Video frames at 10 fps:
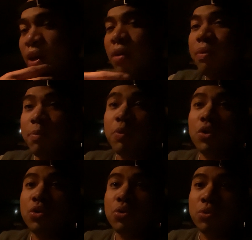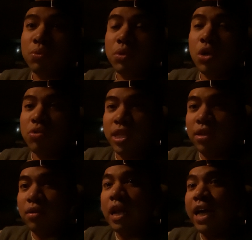People who
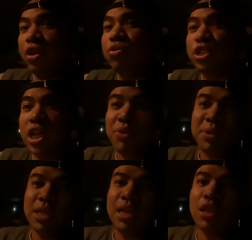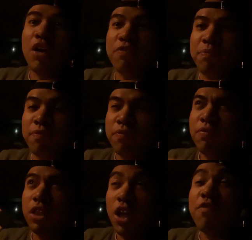did, I know, genuinely love
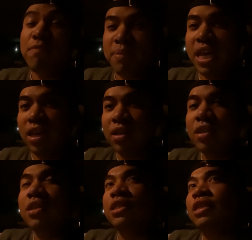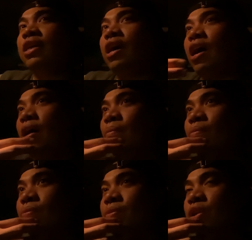me,
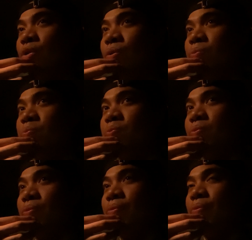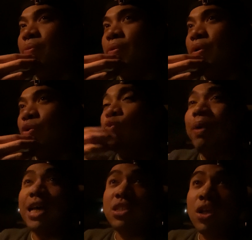um you know who
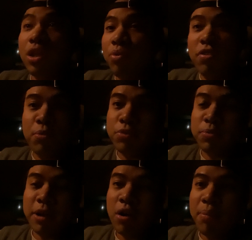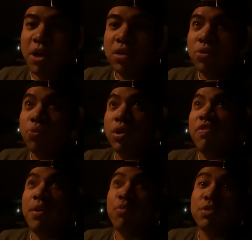passed on. Like, one of them was my grandma, one of
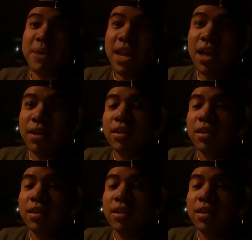them was my dad,